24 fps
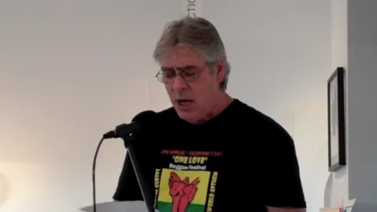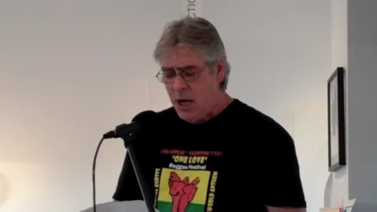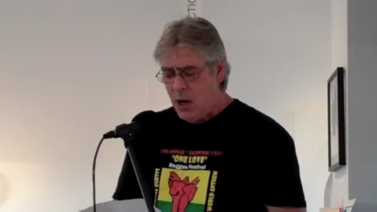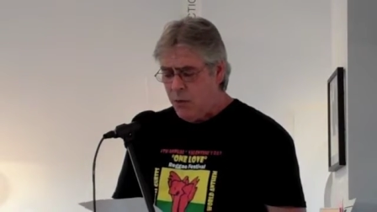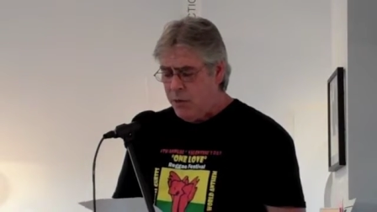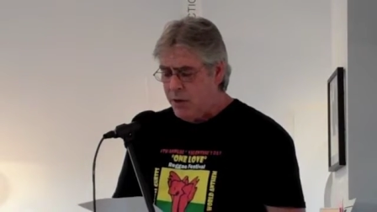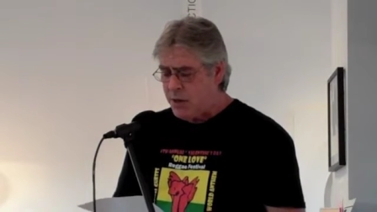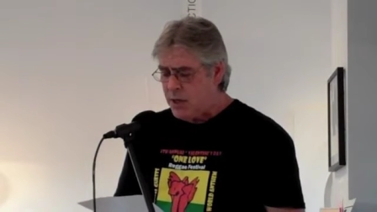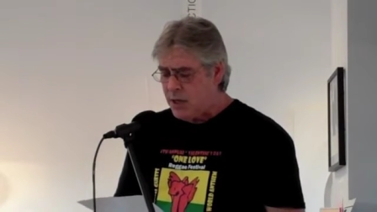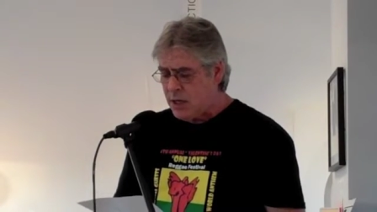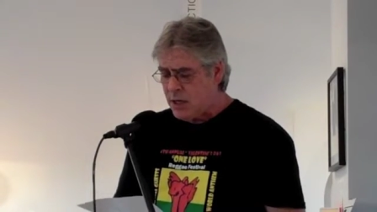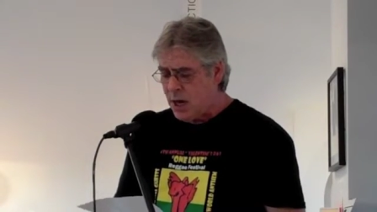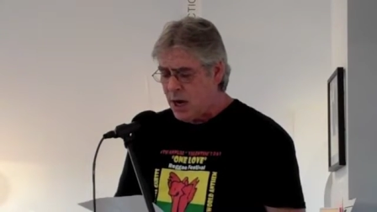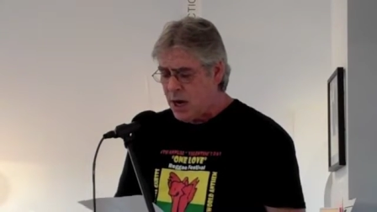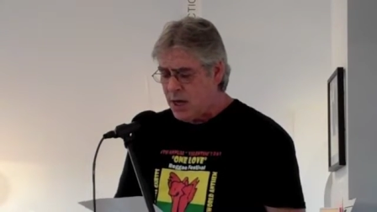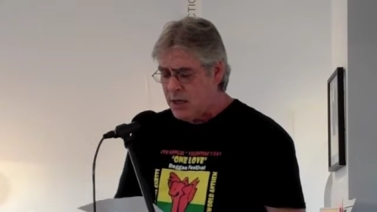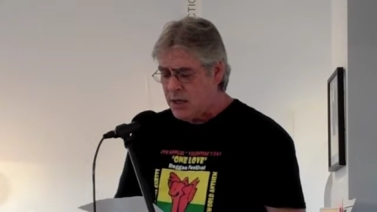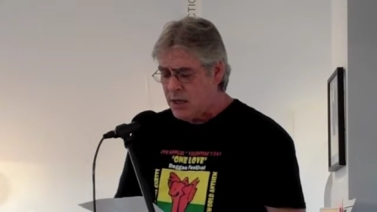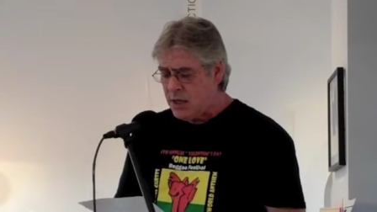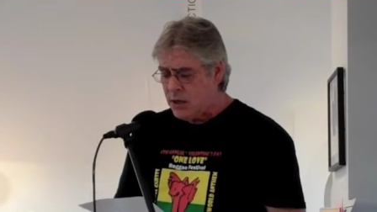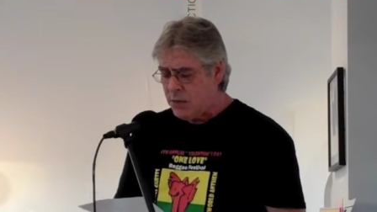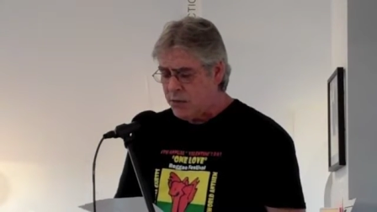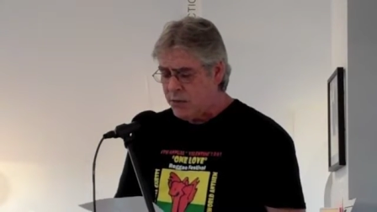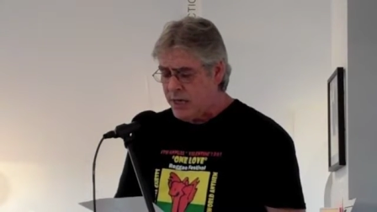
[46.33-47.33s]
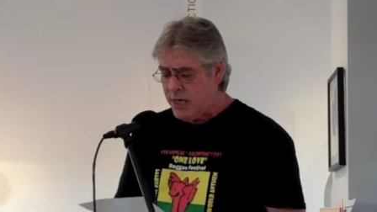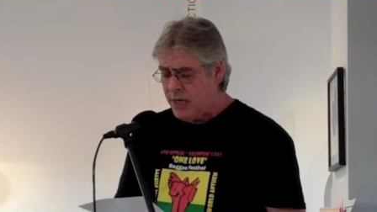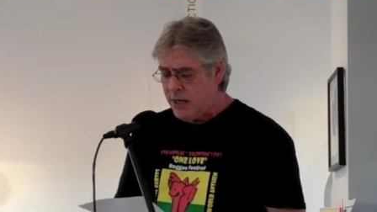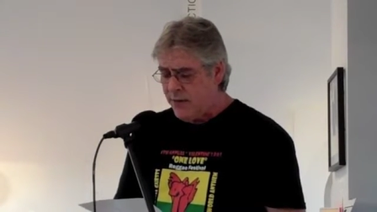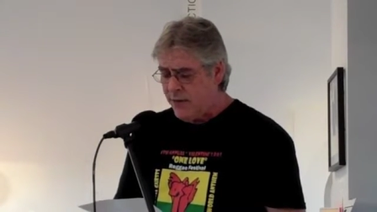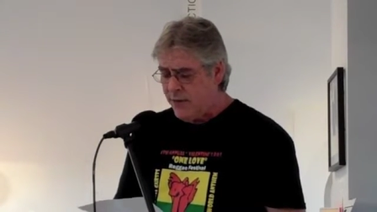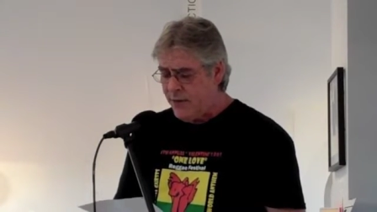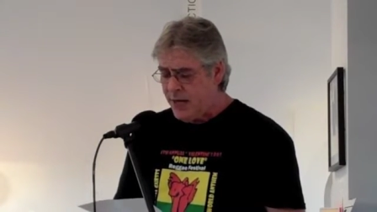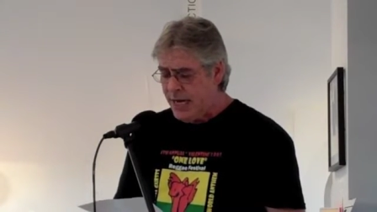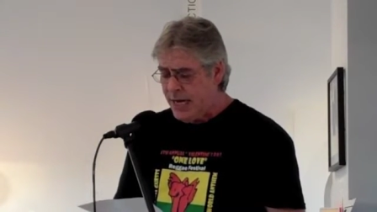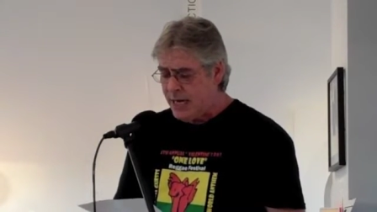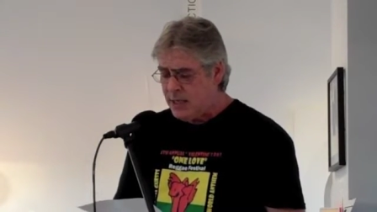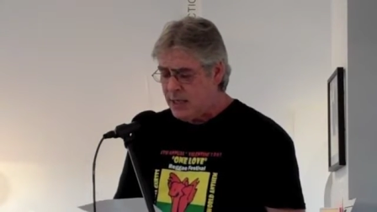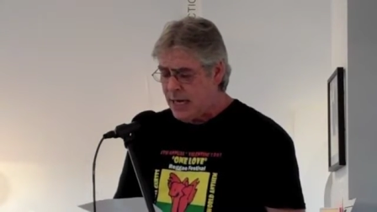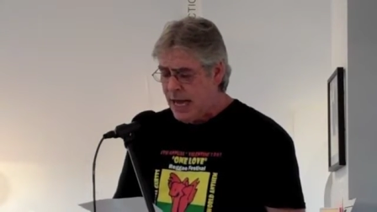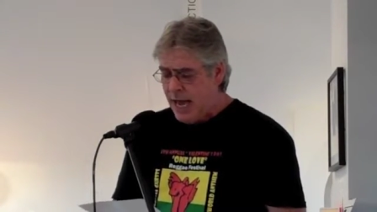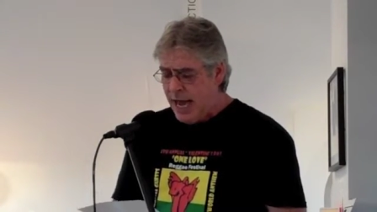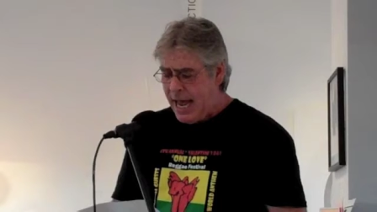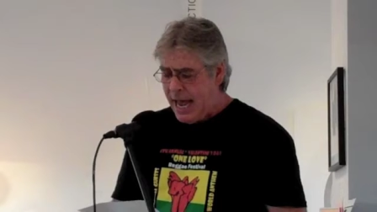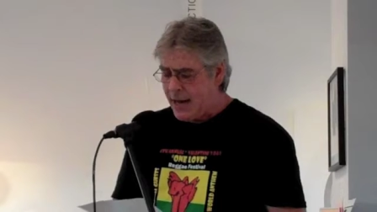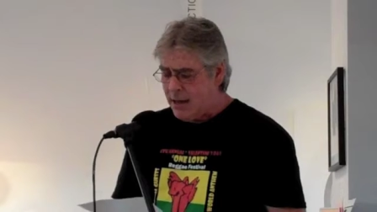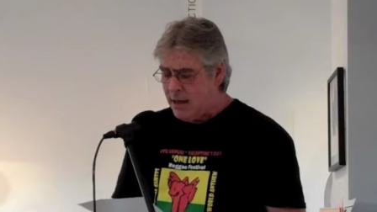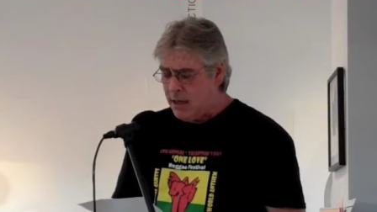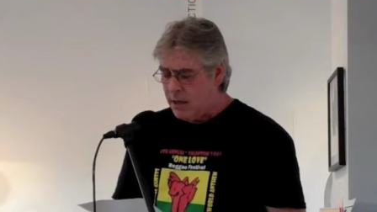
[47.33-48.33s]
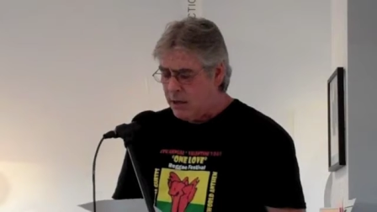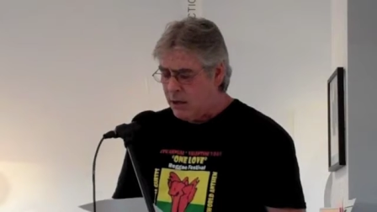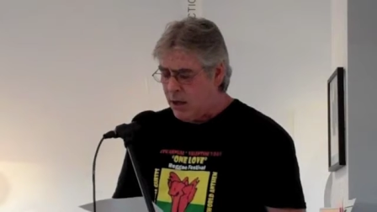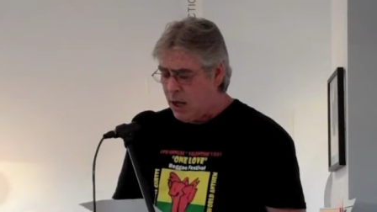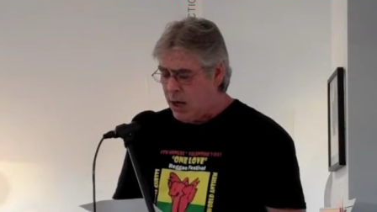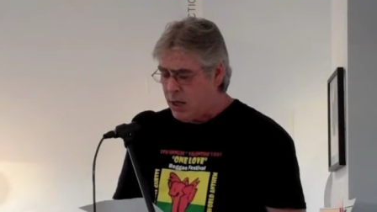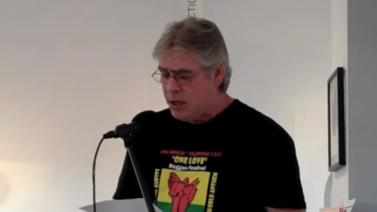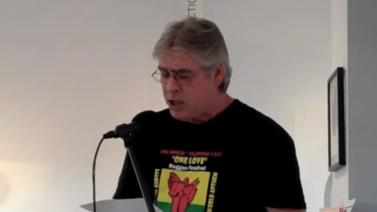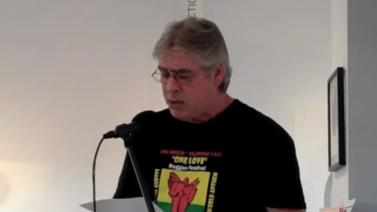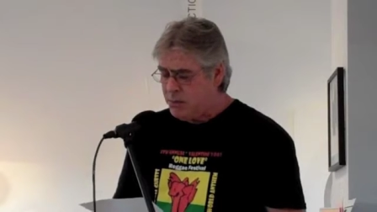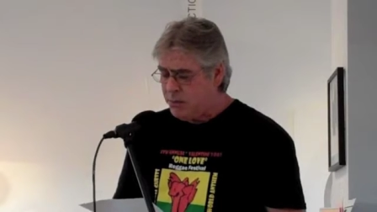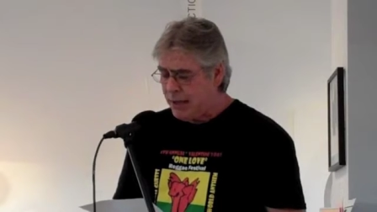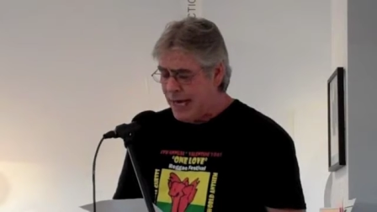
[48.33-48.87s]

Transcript: with concrete feet and gloss